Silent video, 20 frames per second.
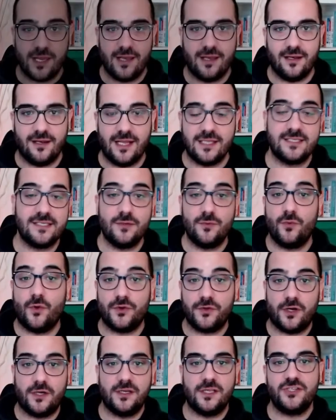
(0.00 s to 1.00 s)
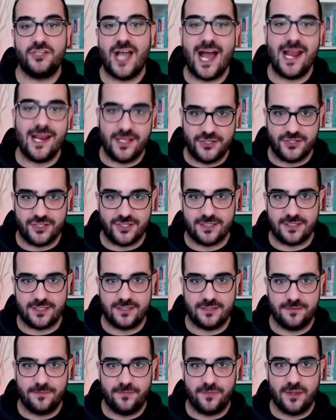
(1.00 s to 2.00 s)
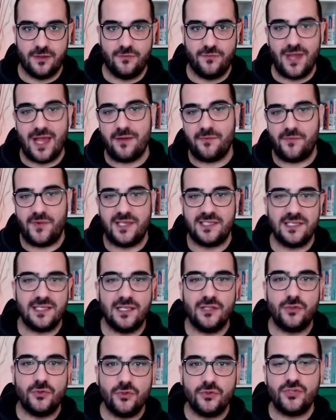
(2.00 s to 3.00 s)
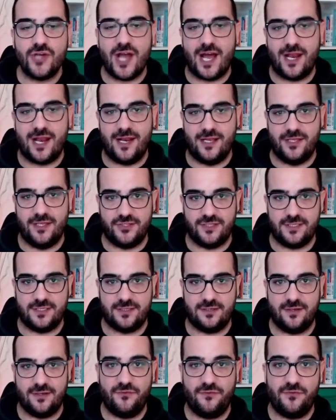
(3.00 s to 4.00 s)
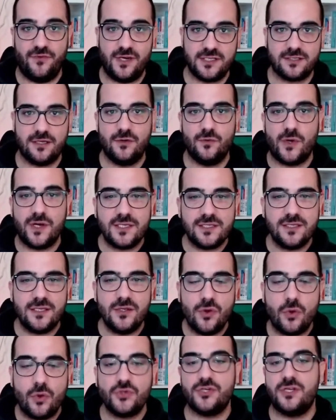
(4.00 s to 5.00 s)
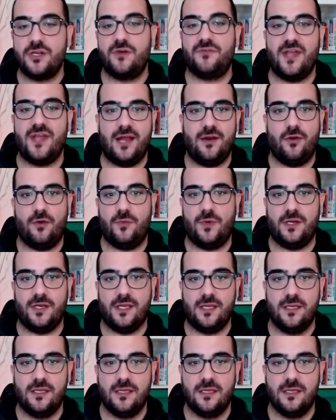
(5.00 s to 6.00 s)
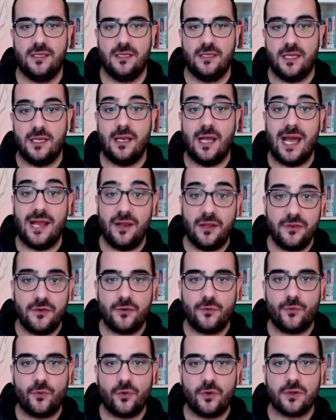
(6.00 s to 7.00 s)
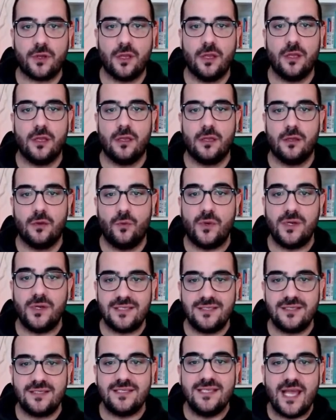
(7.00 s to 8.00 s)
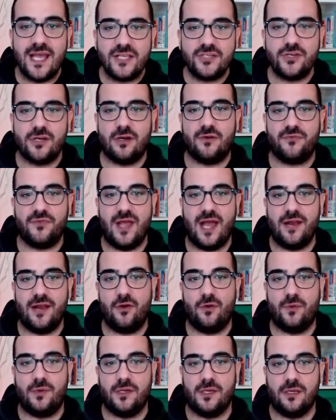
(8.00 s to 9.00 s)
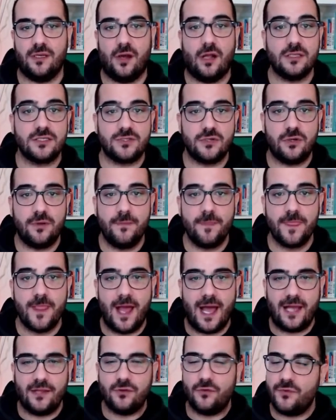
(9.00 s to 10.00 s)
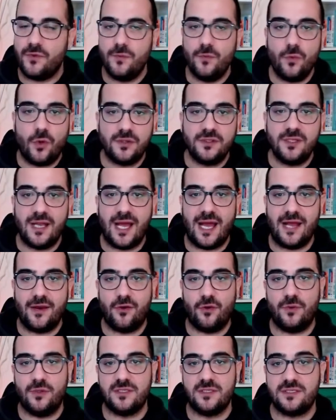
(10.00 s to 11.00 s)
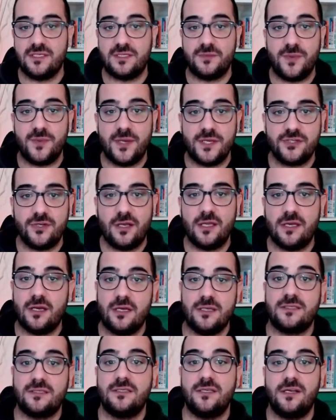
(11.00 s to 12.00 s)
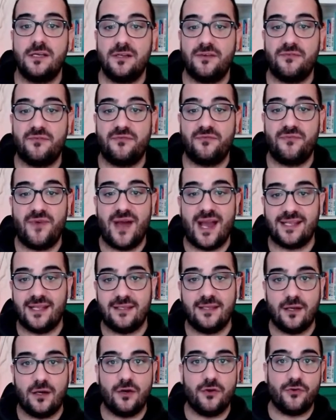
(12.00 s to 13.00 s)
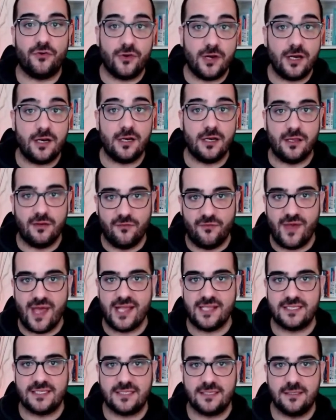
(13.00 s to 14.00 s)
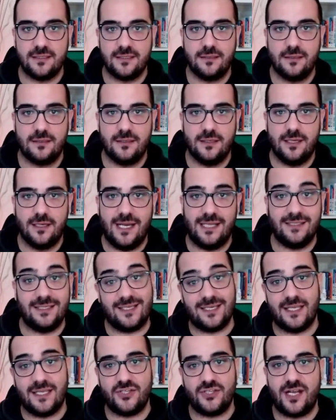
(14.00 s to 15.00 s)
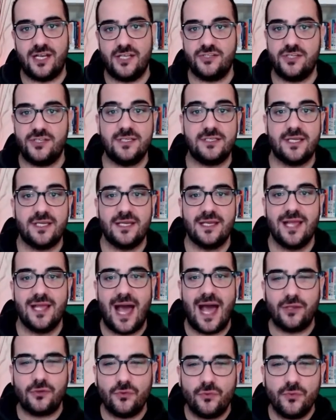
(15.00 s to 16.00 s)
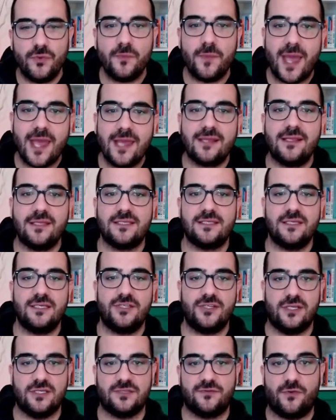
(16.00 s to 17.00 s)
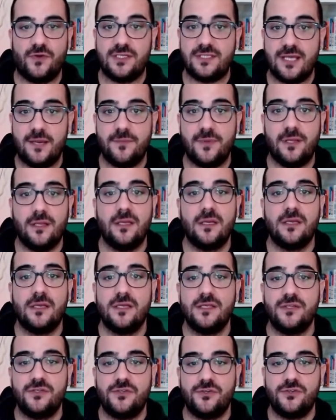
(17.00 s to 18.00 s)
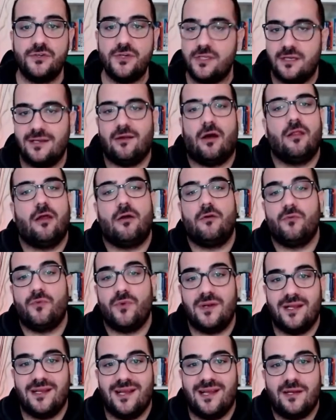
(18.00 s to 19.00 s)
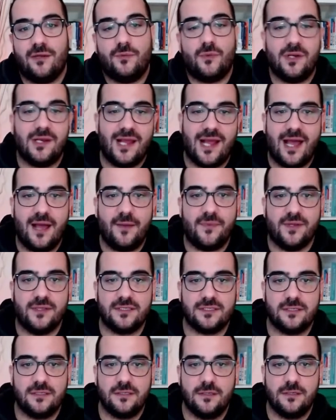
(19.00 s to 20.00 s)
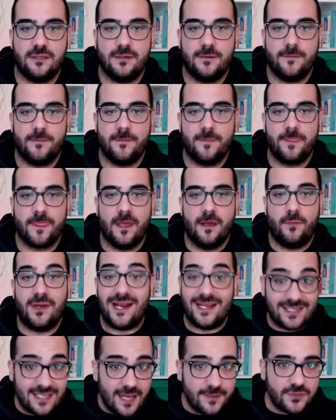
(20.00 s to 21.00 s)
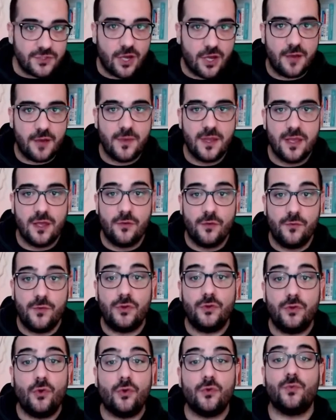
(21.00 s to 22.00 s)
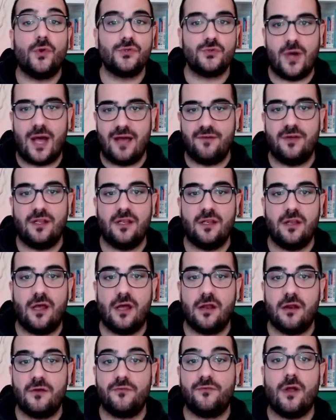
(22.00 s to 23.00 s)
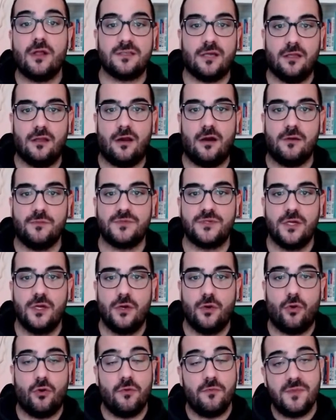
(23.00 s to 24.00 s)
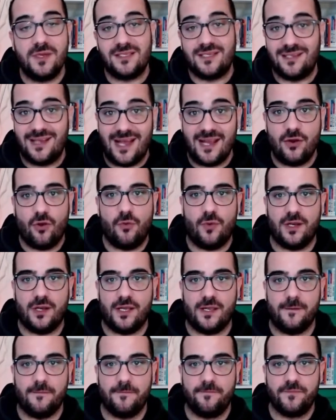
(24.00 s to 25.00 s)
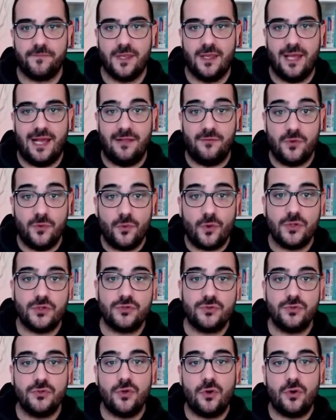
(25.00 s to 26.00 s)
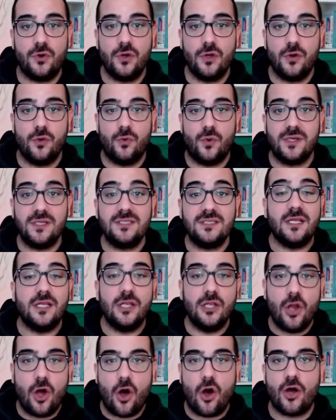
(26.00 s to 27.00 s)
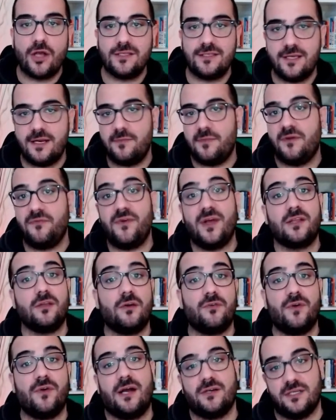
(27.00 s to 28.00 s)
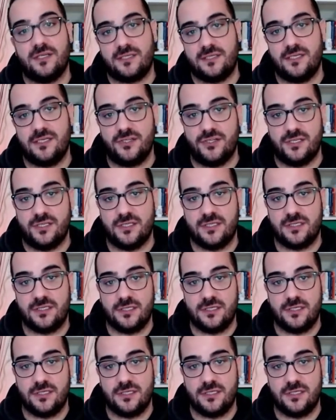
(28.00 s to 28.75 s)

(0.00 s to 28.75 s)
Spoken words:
let's see what are the challenges. We have basically two challenges. First, what is the notion of the anomaly? In another word, what is the nature of the anomaly? Also, how do we model anomalies, especially considering the fact that they are rare events? And the second challenge is, how do we make decisions? For example, trigger an alarm when an anomaly happens. But at the same time, we don't want to have a lot of false alarms or miss an anomaly. And we want to know what is the long-term effect of our decisions.